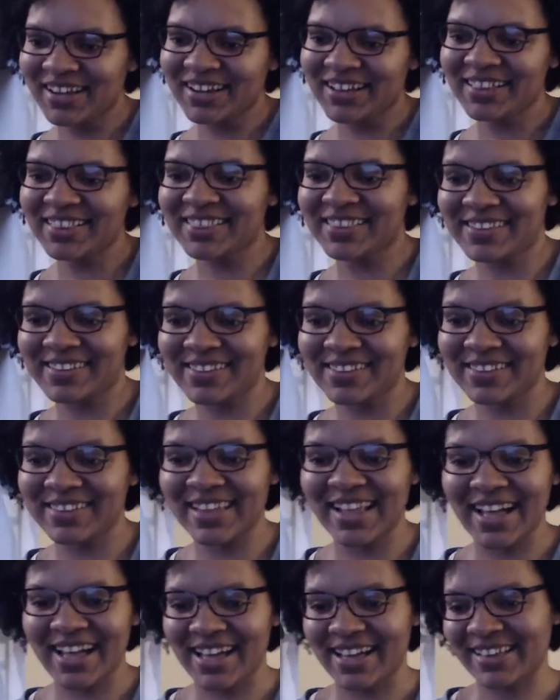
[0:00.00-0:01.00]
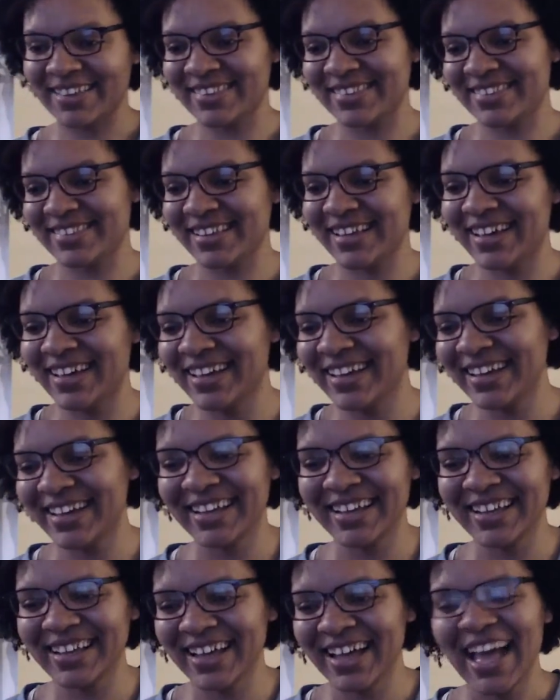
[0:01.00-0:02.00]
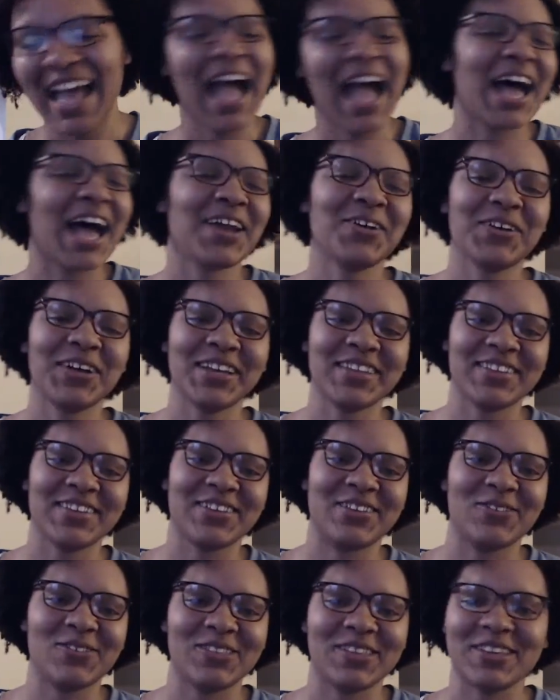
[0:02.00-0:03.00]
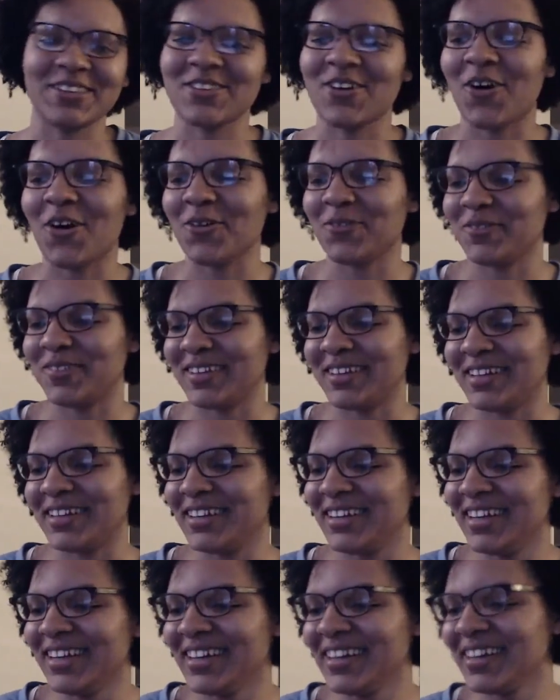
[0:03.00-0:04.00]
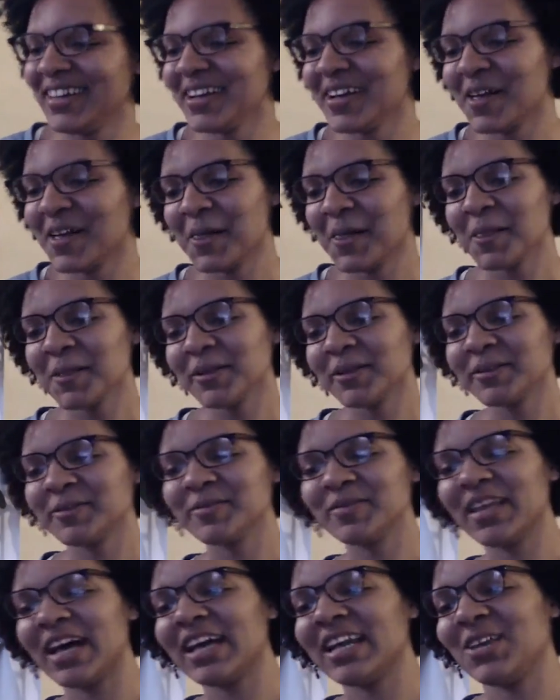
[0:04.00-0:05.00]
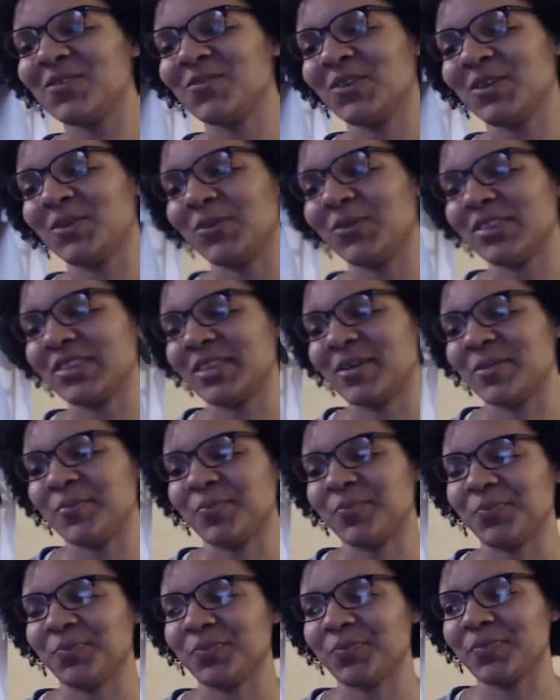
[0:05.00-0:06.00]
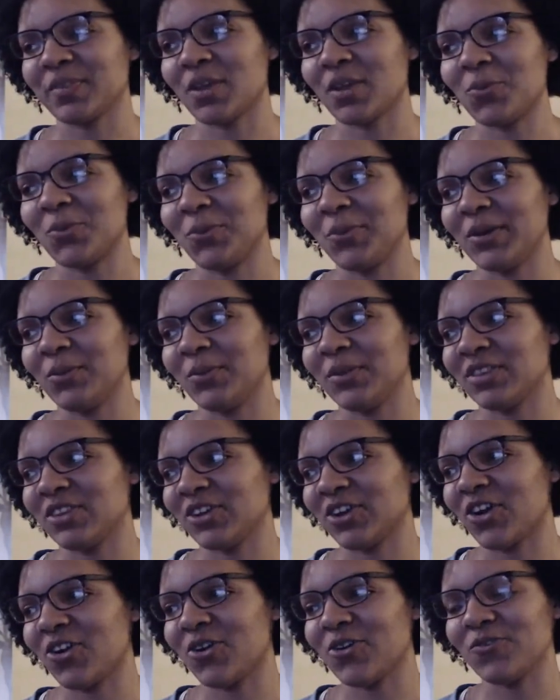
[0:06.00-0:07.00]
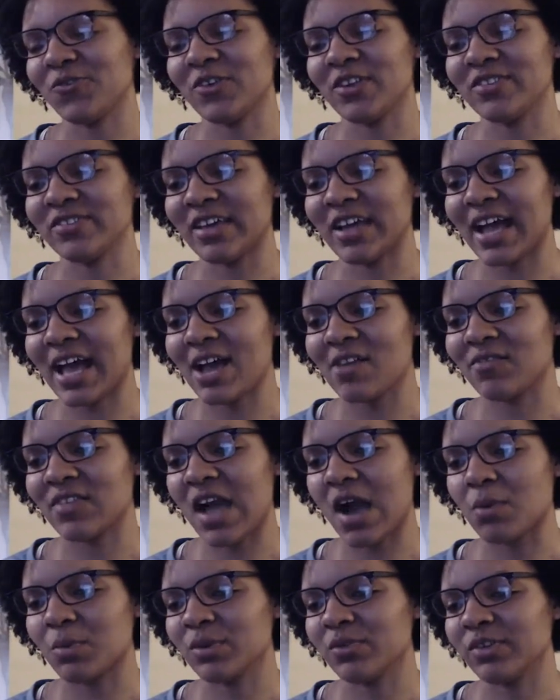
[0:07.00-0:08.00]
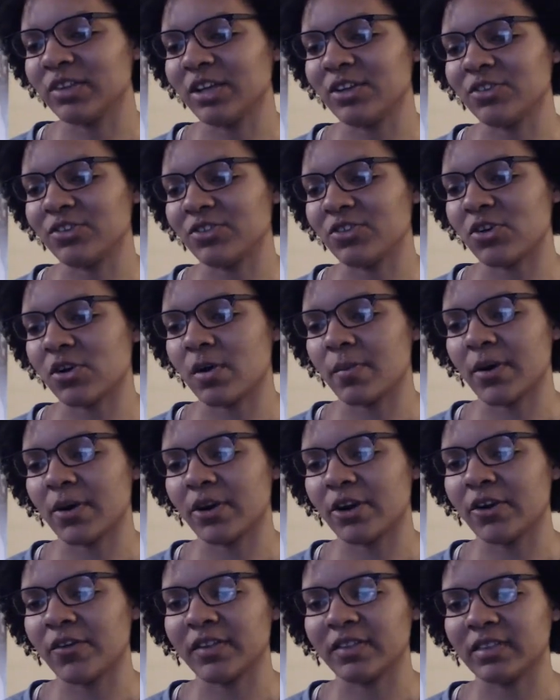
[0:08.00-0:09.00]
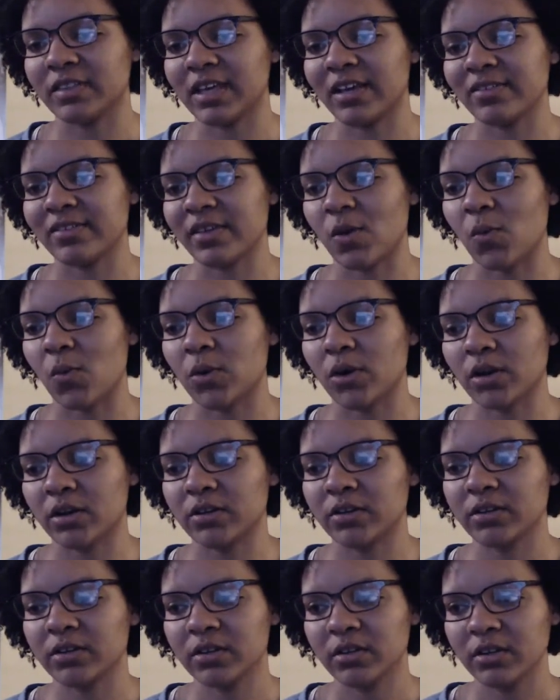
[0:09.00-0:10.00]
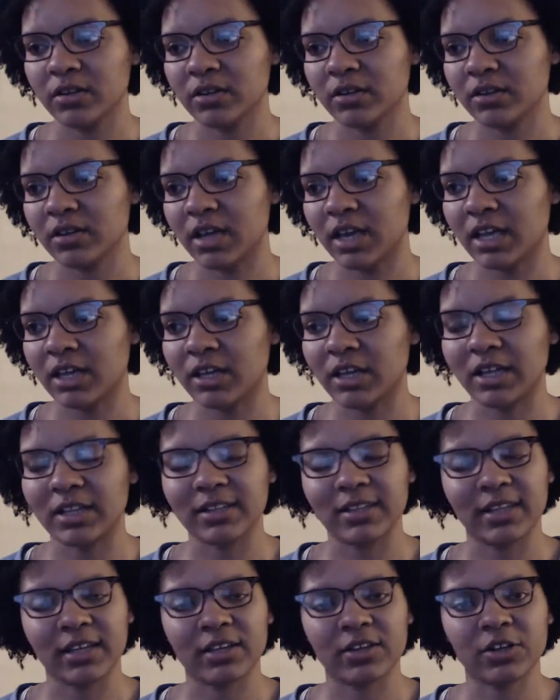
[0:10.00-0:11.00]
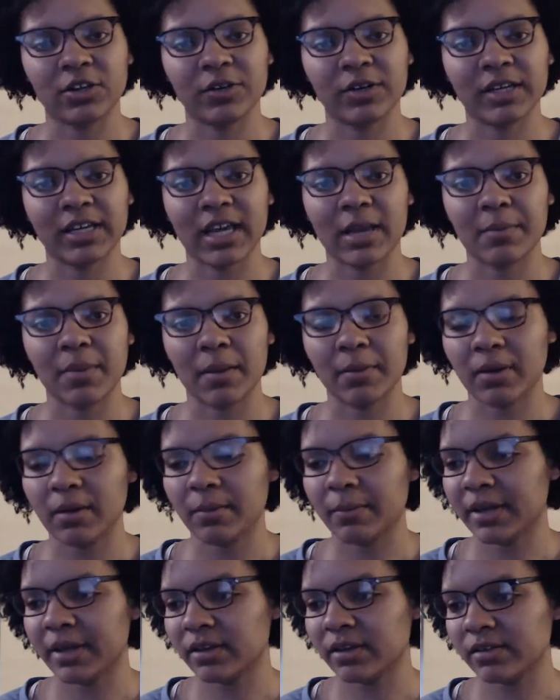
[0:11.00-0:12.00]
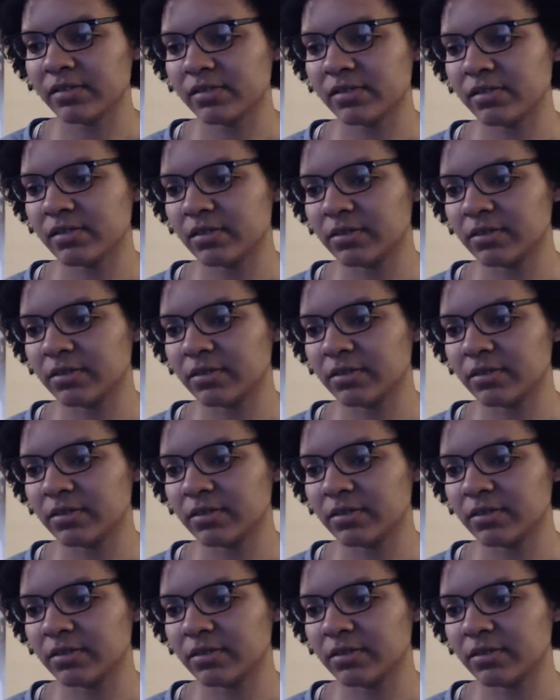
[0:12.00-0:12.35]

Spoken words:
This is nice. I don't get to do this often. Not even with the current friends I have now. We really just talk about current things like work and like current K-pop comebacks.